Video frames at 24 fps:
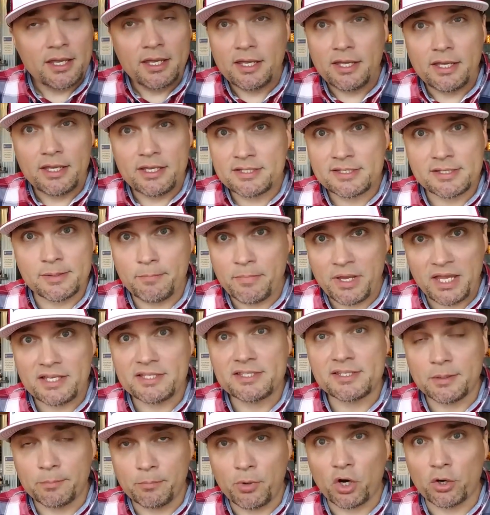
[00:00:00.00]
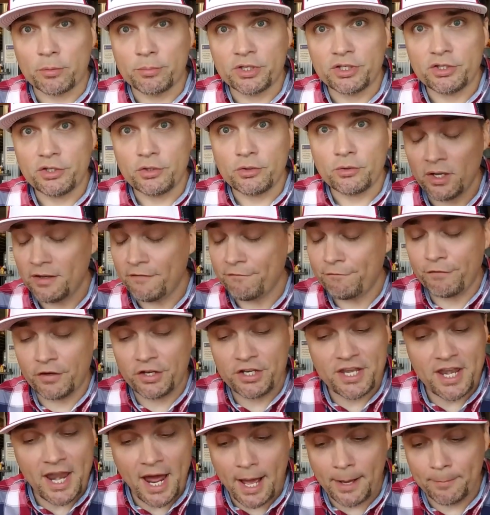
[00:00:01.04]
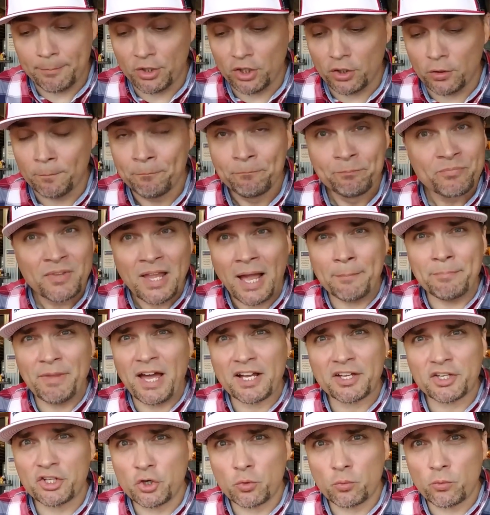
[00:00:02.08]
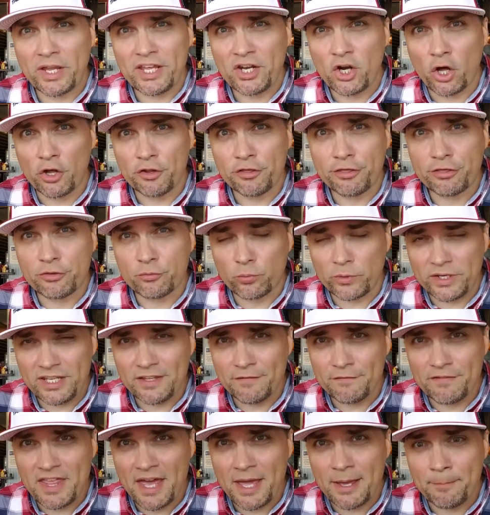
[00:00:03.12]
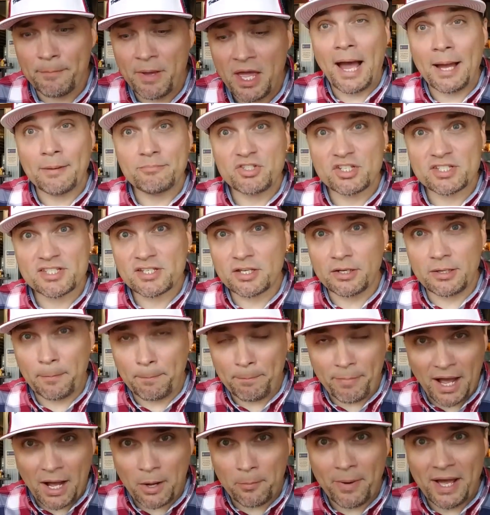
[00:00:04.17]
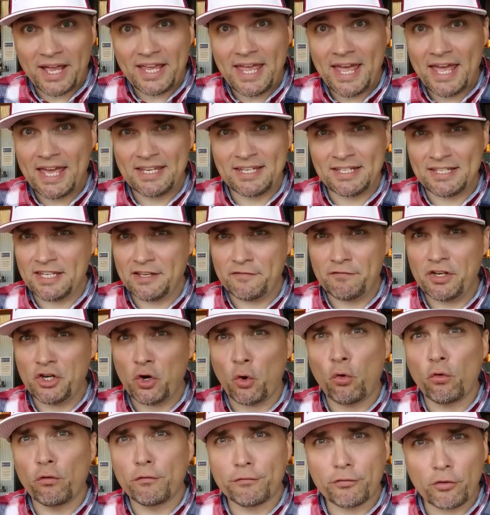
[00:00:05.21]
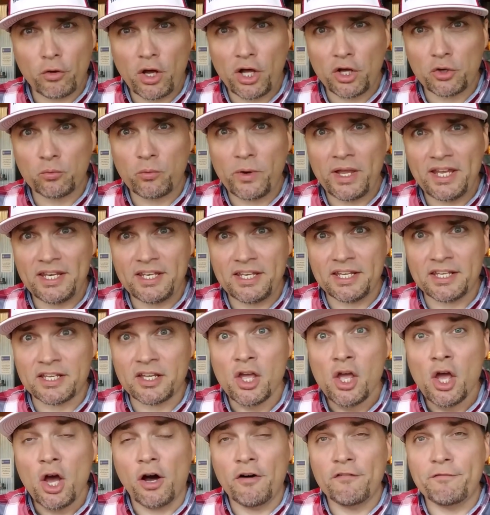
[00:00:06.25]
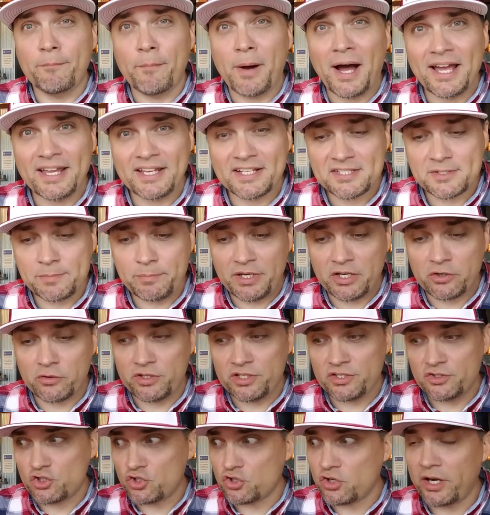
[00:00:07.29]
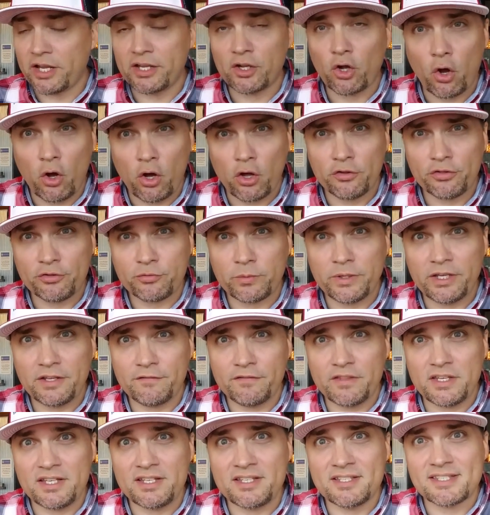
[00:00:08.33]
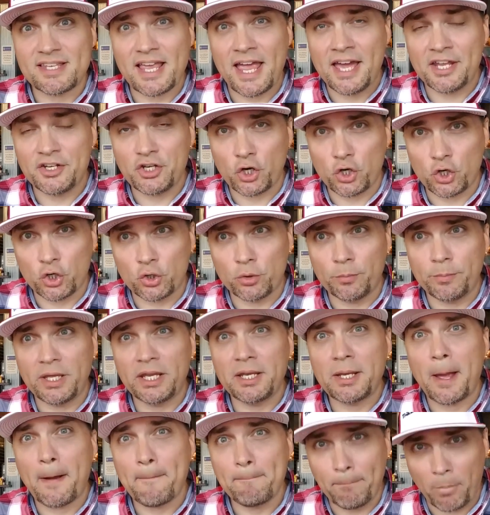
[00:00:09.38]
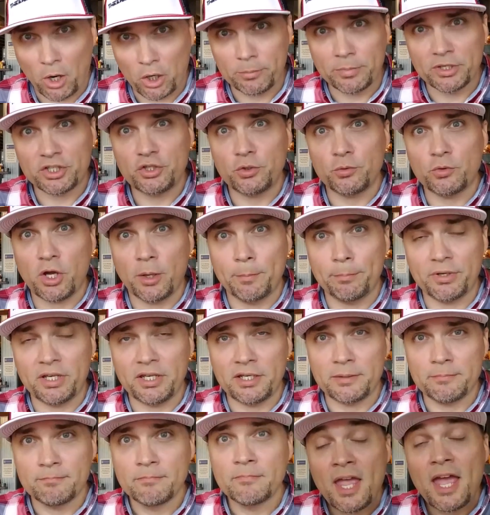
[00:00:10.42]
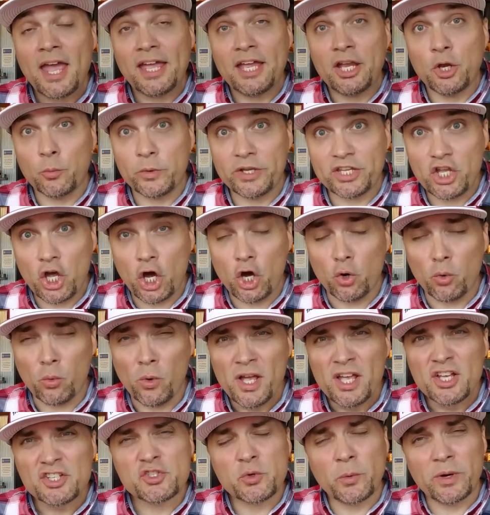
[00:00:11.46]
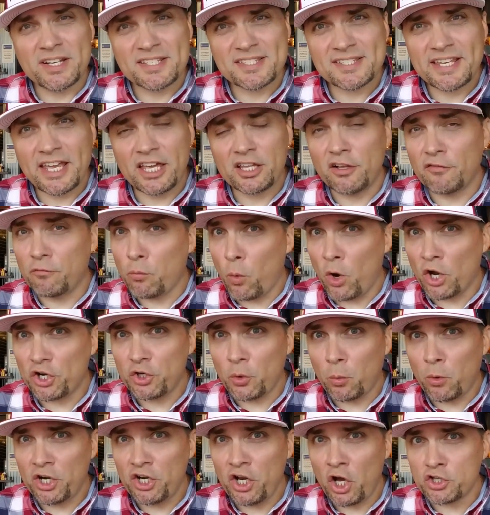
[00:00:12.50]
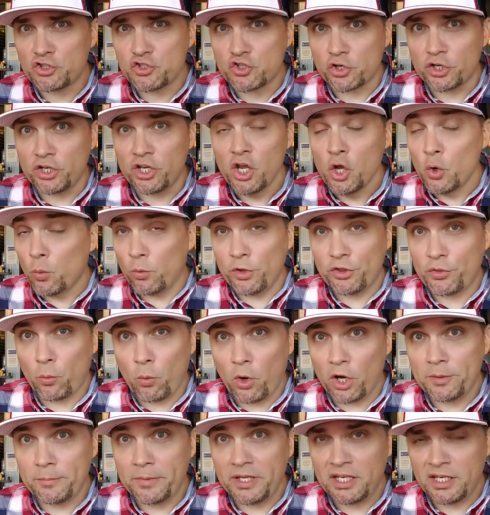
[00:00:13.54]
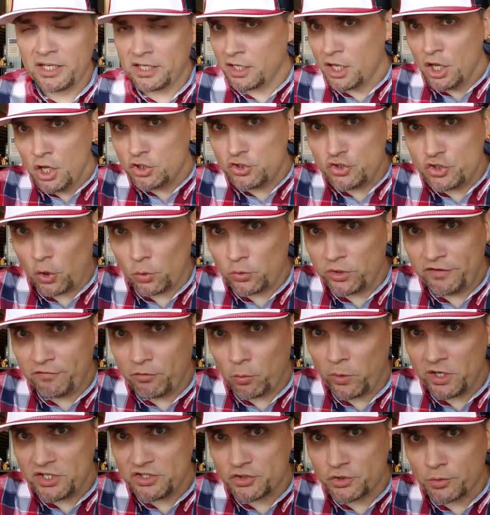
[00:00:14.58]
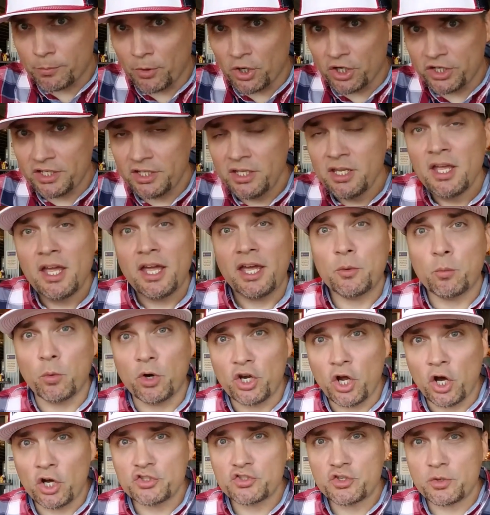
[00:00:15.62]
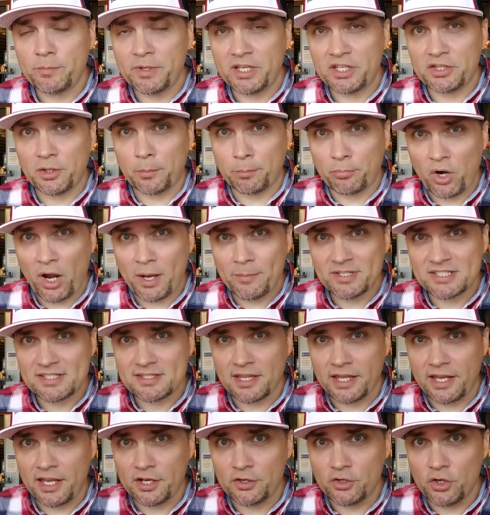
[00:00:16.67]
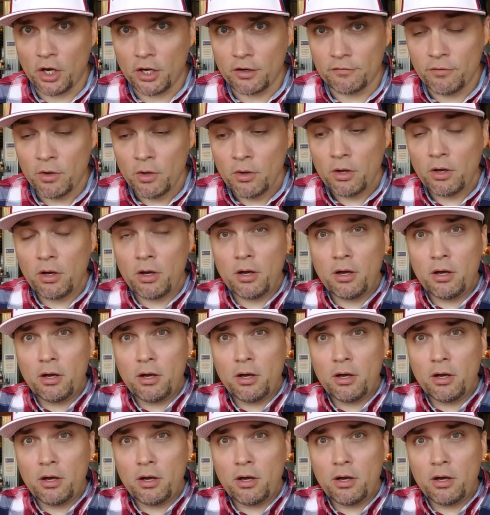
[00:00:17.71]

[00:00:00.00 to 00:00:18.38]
it's amazing barbecue. Phenomenal. I'm not gonna rate all three of them. I'm just gonna bow my head and give an overall rating of my experience trying all three of these at Urban Barbecue Company. Here we go. So on a scale of 1 to 100, with 1 meaning don't even waste your money, and 100 being the promised land of,